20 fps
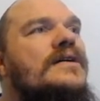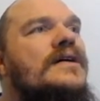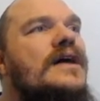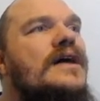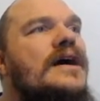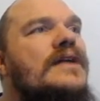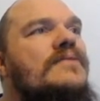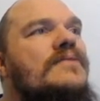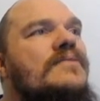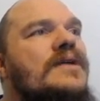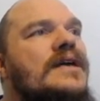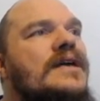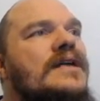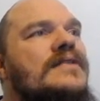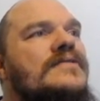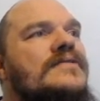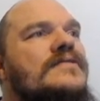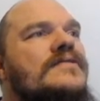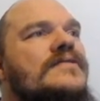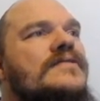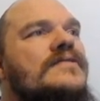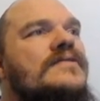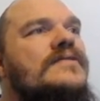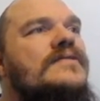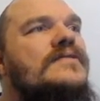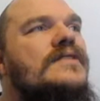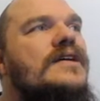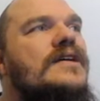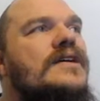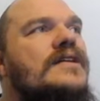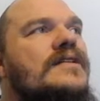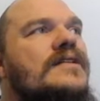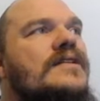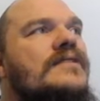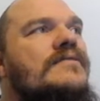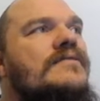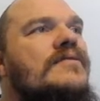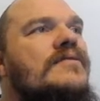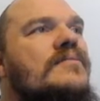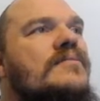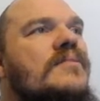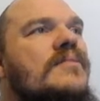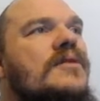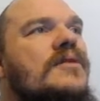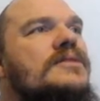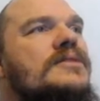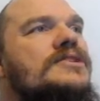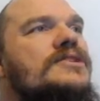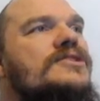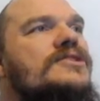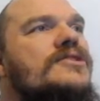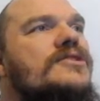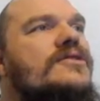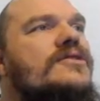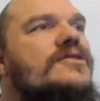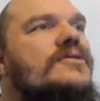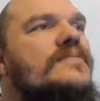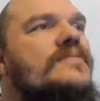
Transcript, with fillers: And we can stick the thermometer